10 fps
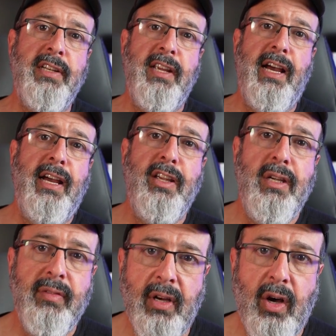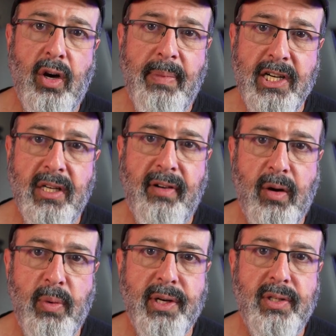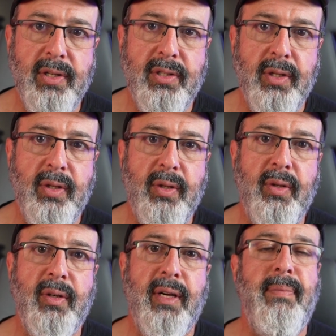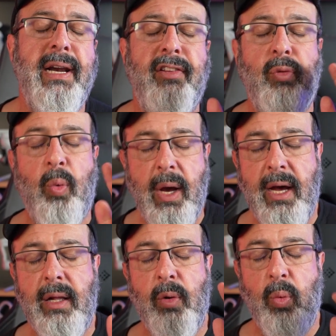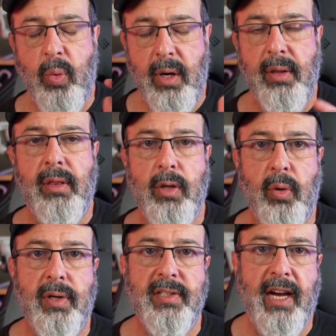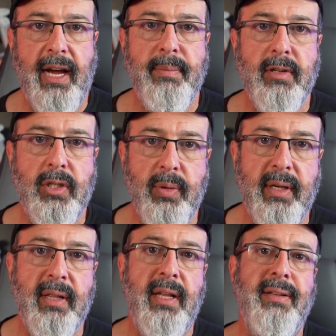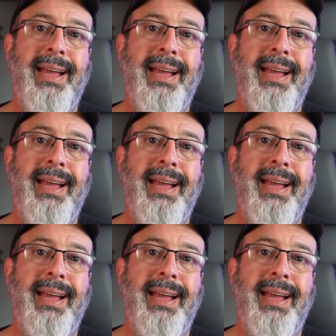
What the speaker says: it here. You've got a whole bunch of homework to do, but it's well worth your time doing that.